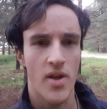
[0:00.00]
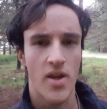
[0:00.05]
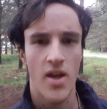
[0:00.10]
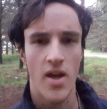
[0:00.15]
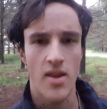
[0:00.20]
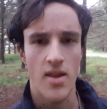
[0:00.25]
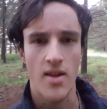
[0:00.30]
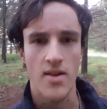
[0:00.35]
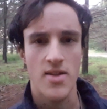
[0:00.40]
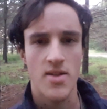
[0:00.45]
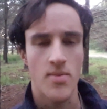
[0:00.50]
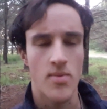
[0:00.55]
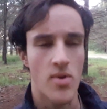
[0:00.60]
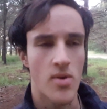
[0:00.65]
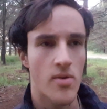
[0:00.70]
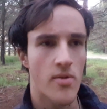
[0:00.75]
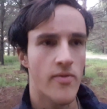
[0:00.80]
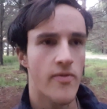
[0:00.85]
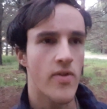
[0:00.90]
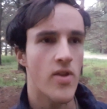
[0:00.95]
get that some
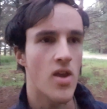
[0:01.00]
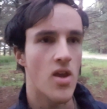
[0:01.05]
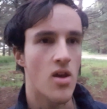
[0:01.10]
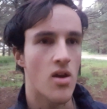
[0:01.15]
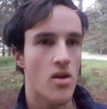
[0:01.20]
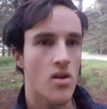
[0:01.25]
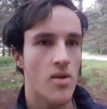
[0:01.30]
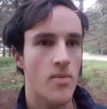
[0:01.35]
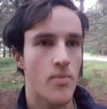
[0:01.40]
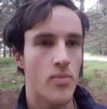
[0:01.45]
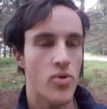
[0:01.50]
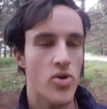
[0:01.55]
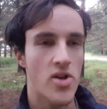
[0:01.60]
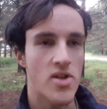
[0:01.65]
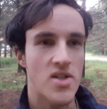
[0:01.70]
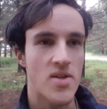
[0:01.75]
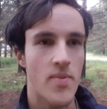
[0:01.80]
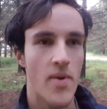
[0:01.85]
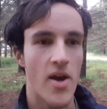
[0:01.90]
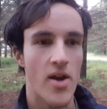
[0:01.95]
of the
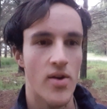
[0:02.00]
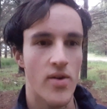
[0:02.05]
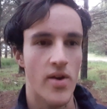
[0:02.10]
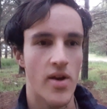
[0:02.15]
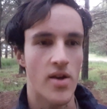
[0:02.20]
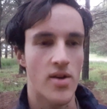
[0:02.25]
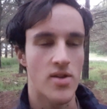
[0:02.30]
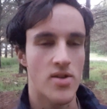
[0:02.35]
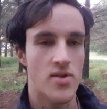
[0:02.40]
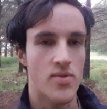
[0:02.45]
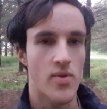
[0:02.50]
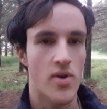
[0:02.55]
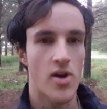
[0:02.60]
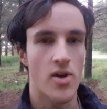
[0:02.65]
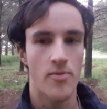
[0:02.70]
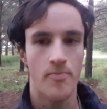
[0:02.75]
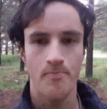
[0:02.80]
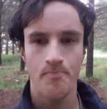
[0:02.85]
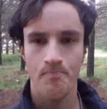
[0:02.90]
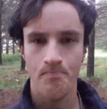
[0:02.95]
compressed background as
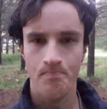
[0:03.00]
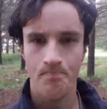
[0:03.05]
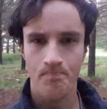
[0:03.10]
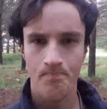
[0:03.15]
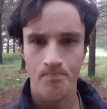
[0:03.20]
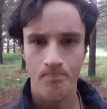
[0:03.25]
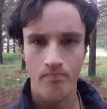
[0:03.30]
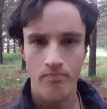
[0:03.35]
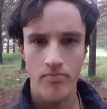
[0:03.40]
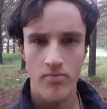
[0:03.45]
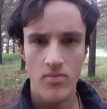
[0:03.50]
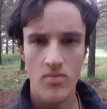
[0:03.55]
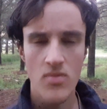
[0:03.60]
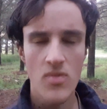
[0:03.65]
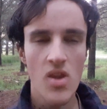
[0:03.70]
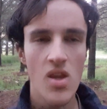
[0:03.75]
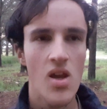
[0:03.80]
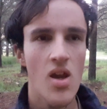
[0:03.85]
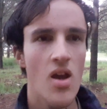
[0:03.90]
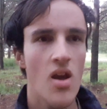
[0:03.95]
well.
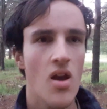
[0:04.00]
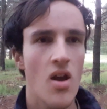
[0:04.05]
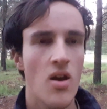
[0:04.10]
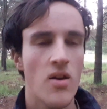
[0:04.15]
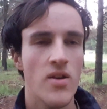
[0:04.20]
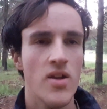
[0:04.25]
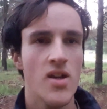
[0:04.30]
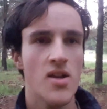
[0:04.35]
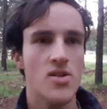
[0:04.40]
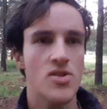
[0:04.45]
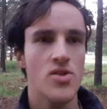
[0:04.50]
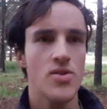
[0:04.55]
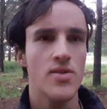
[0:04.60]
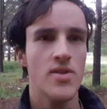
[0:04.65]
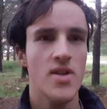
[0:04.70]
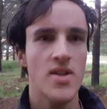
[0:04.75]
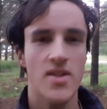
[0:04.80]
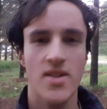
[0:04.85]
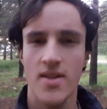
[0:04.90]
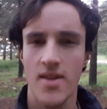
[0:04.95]
Yeah, I'll shoot
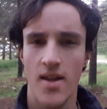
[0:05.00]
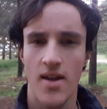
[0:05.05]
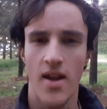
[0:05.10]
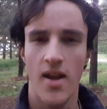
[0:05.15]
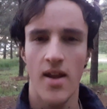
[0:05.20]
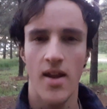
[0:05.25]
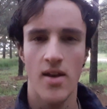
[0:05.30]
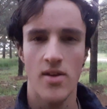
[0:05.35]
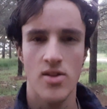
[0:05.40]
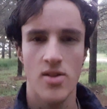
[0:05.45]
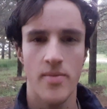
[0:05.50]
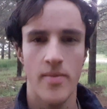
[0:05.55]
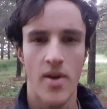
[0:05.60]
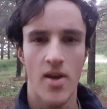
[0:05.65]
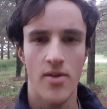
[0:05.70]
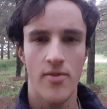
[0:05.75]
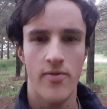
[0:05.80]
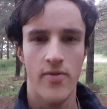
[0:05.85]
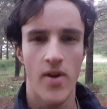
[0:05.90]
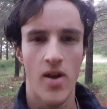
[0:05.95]
this and then head out to
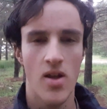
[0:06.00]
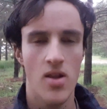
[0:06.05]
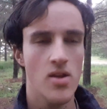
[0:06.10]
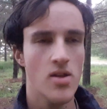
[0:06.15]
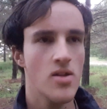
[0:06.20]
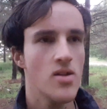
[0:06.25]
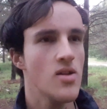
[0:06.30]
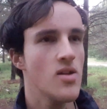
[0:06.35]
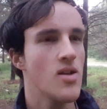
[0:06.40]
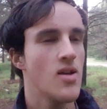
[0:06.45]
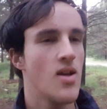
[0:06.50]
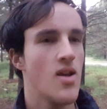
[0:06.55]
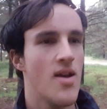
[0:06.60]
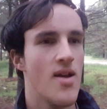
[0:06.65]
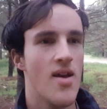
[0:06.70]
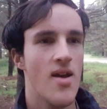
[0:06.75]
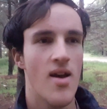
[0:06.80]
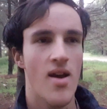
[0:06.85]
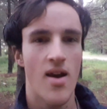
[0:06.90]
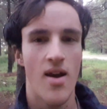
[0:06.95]
Mount Franklin.
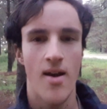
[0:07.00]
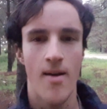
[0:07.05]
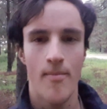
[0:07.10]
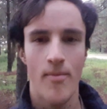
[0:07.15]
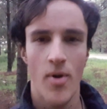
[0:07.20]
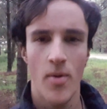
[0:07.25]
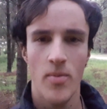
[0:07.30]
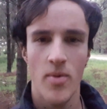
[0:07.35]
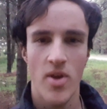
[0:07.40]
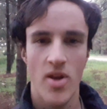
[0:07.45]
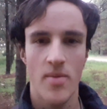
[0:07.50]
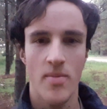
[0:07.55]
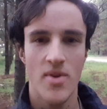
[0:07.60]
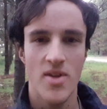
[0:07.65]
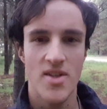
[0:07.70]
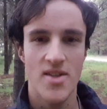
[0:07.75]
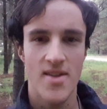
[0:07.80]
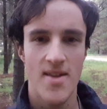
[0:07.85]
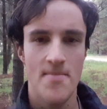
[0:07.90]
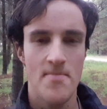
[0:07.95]
I'm probably going to be
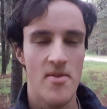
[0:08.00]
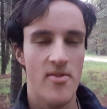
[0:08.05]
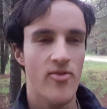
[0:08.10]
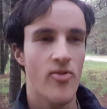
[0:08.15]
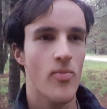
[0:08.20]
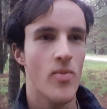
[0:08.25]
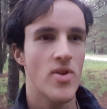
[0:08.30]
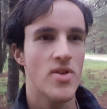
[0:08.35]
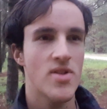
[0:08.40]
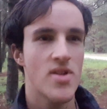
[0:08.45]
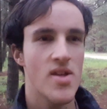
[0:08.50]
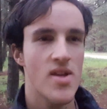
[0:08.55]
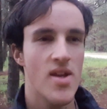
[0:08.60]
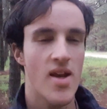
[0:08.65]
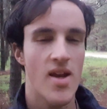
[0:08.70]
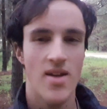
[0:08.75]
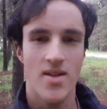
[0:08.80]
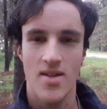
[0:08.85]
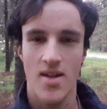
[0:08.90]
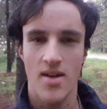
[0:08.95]
sleeping for most of the
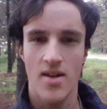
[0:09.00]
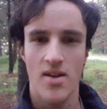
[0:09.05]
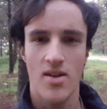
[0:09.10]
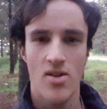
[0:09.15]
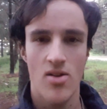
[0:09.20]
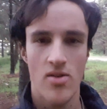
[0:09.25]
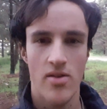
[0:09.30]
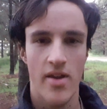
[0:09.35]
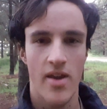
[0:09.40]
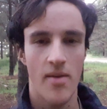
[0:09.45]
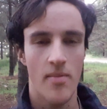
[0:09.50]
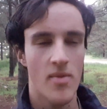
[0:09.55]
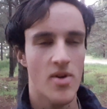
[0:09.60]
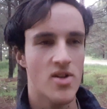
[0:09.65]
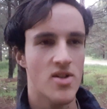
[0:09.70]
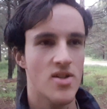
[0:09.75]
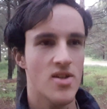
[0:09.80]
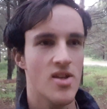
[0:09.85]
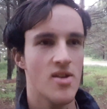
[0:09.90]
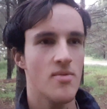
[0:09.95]
day because I did not get
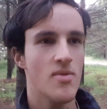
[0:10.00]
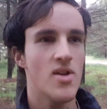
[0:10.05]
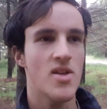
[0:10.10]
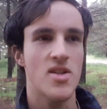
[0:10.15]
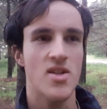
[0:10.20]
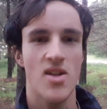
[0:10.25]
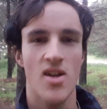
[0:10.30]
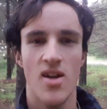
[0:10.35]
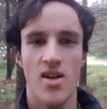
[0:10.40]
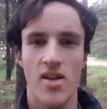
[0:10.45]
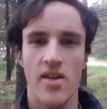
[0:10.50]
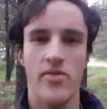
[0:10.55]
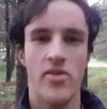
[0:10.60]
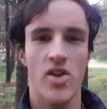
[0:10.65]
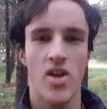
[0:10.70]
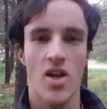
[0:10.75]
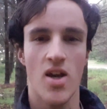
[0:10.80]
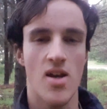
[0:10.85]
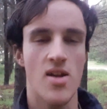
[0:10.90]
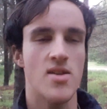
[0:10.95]
much sleep last night, if
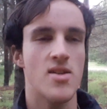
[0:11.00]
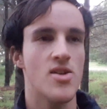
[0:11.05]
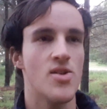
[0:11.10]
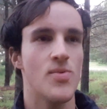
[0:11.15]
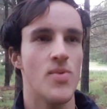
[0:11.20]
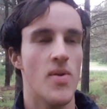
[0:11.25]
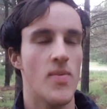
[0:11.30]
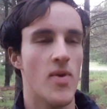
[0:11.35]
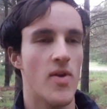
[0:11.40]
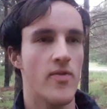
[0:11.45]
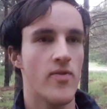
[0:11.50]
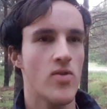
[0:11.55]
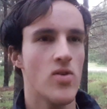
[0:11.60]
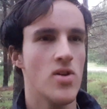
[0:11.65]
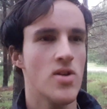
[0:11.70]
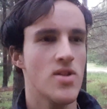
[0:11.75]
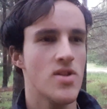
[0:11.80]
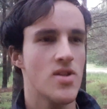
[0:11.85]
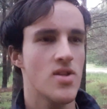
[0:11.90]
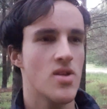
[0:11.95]
you can't tell by my
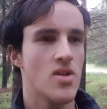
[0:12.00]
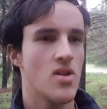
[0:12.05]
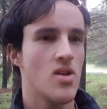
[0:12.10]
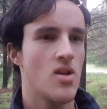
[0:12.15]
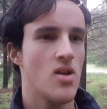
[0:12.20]
voice.